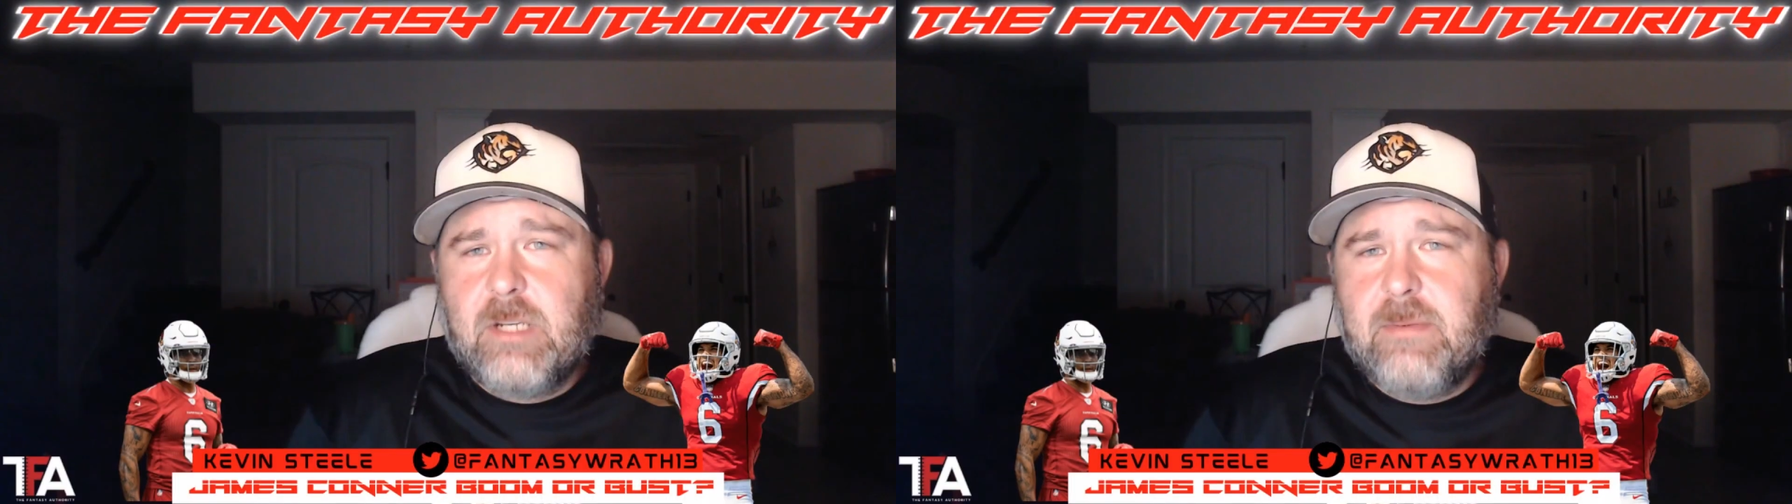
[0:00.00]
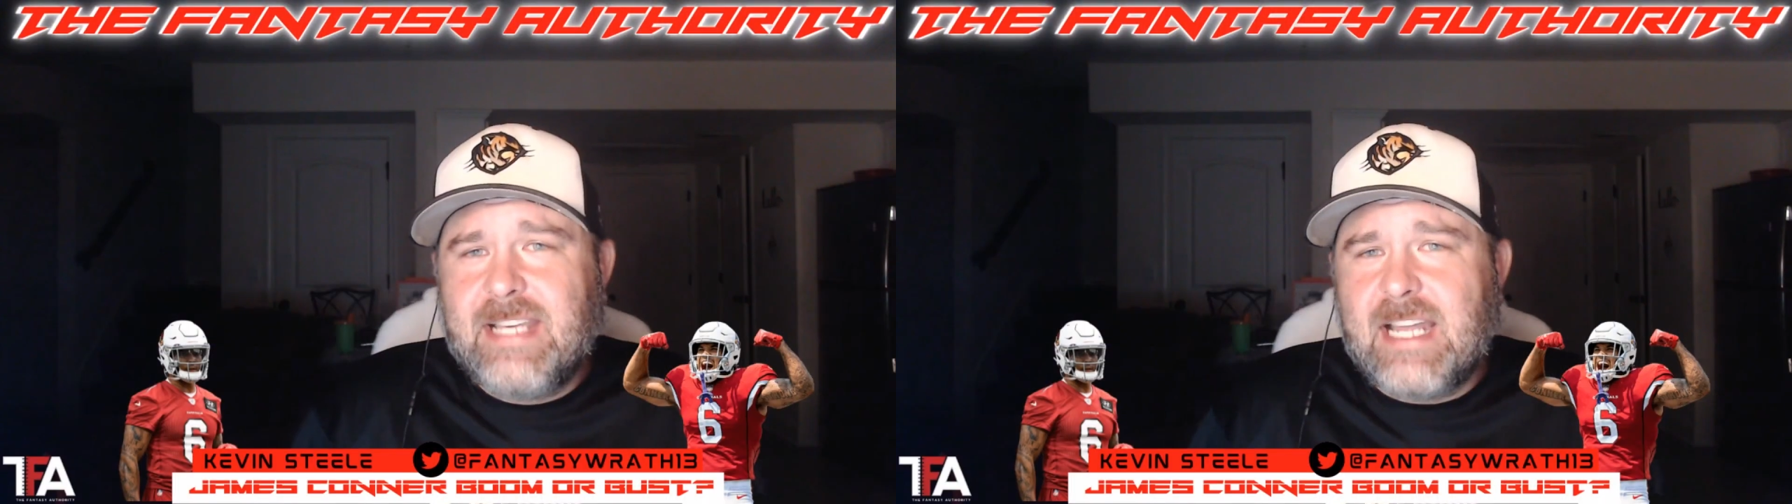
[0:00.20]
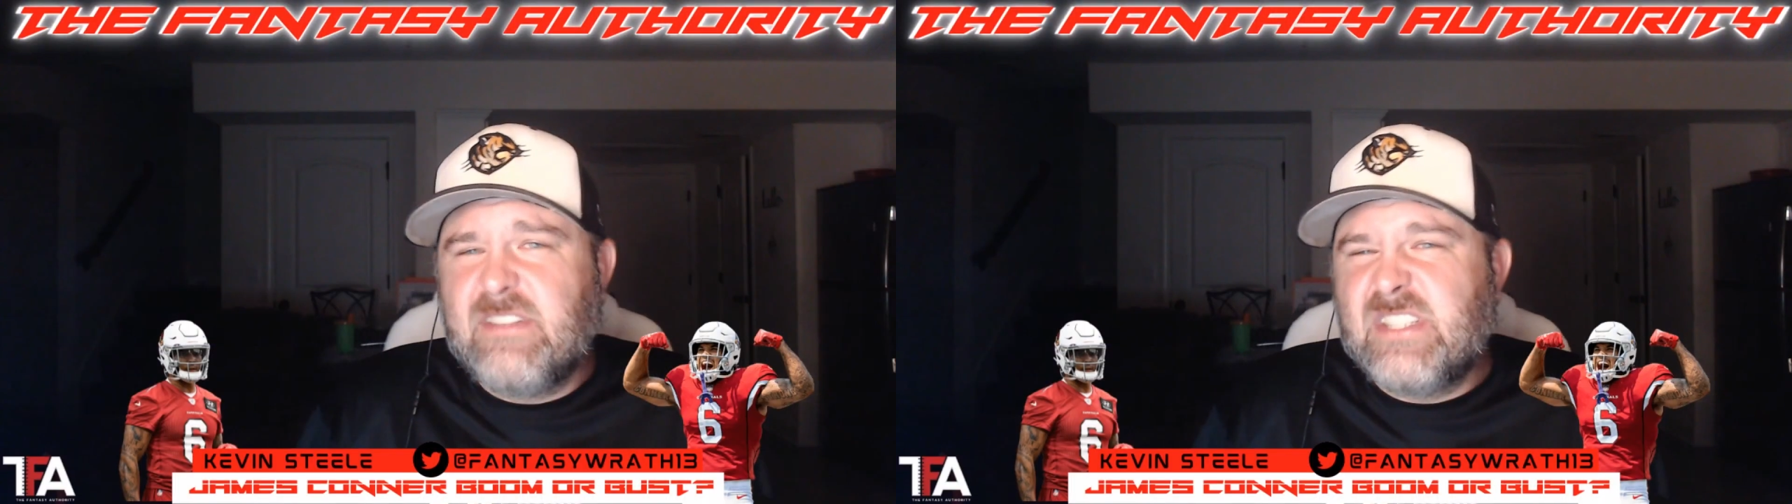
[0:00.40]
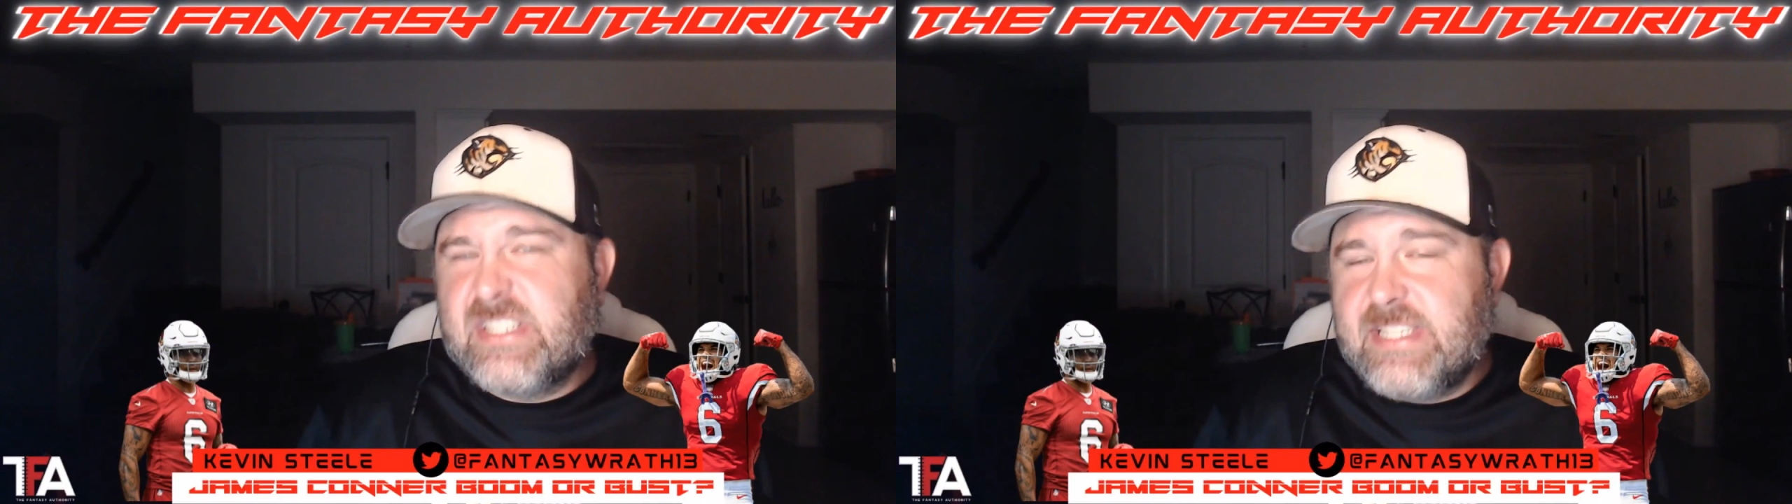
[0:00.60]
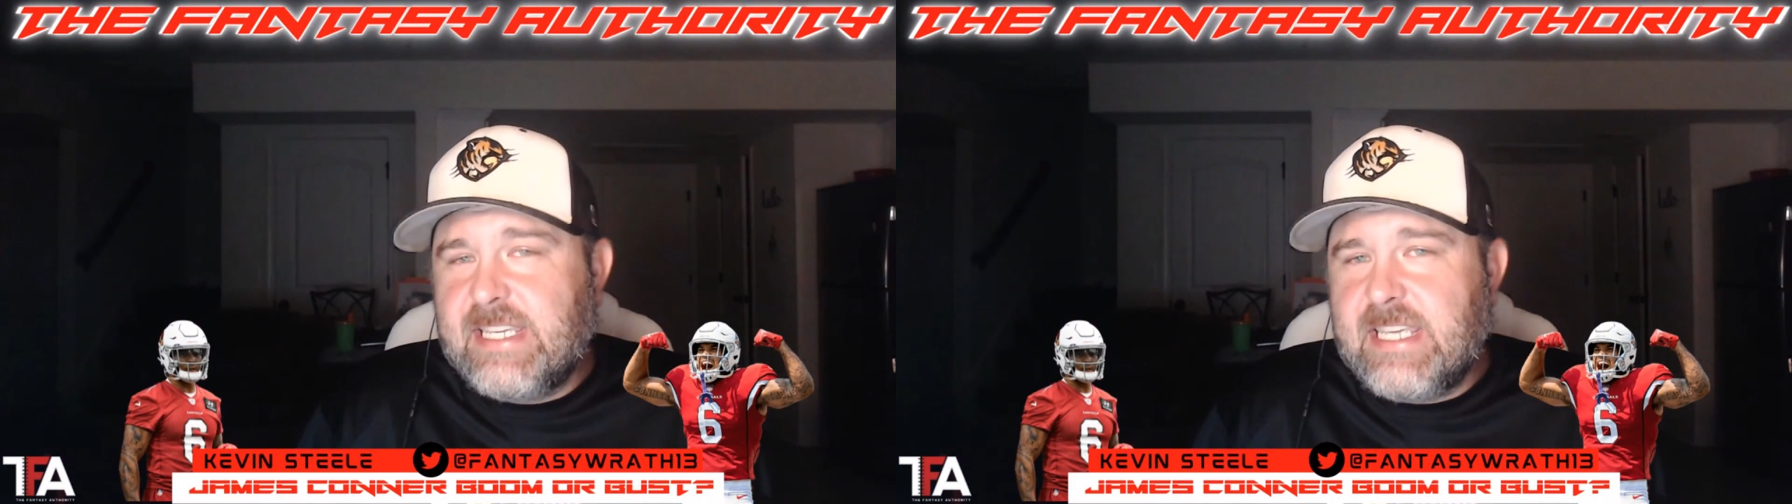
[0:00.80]
could be kind of a
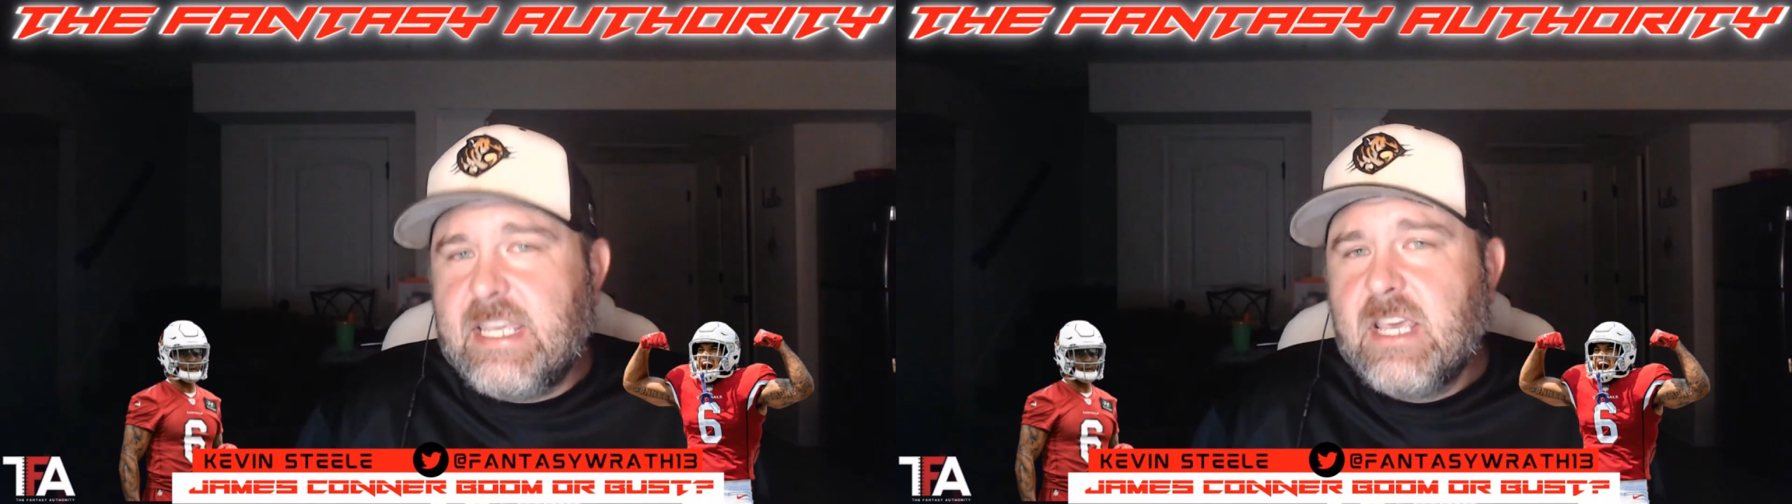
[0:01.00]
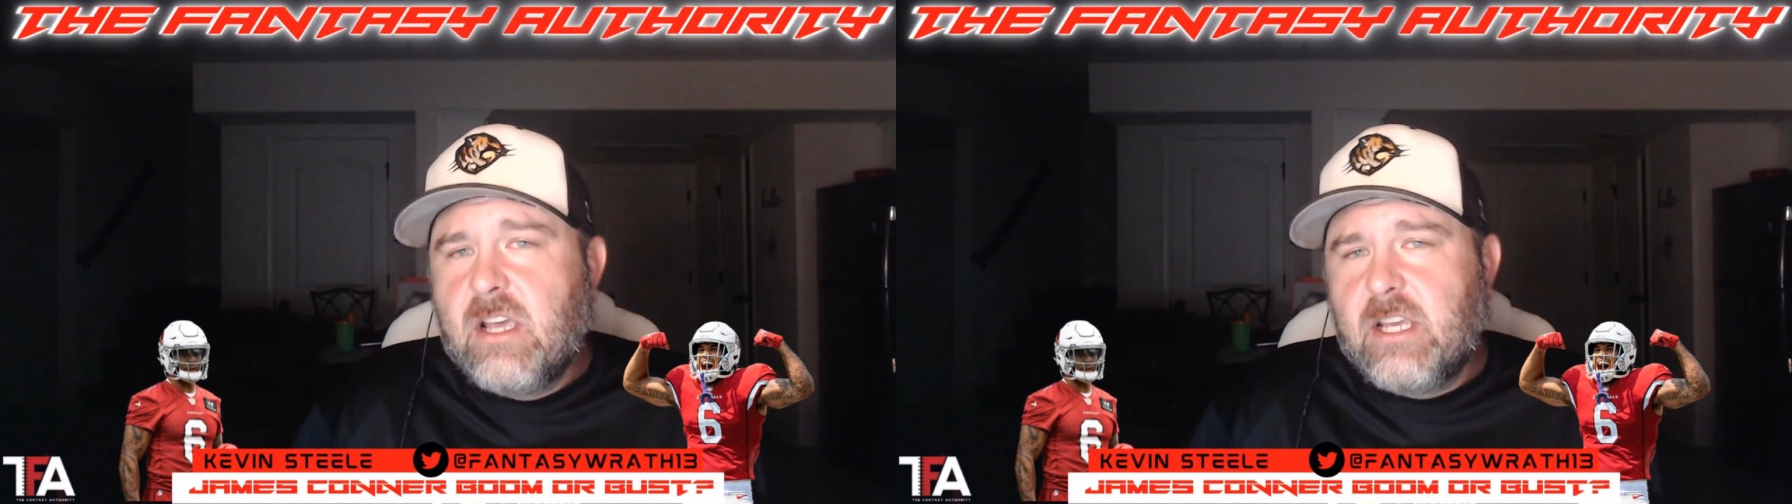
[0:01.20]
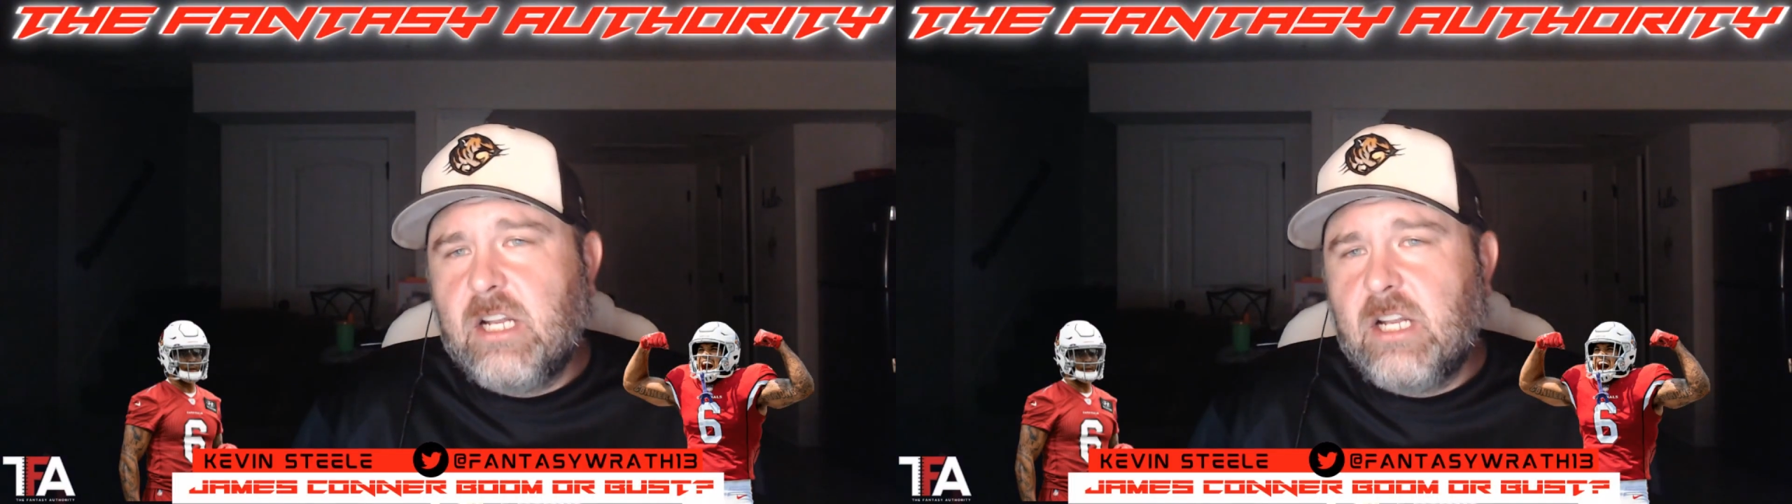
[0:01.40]
sneaky,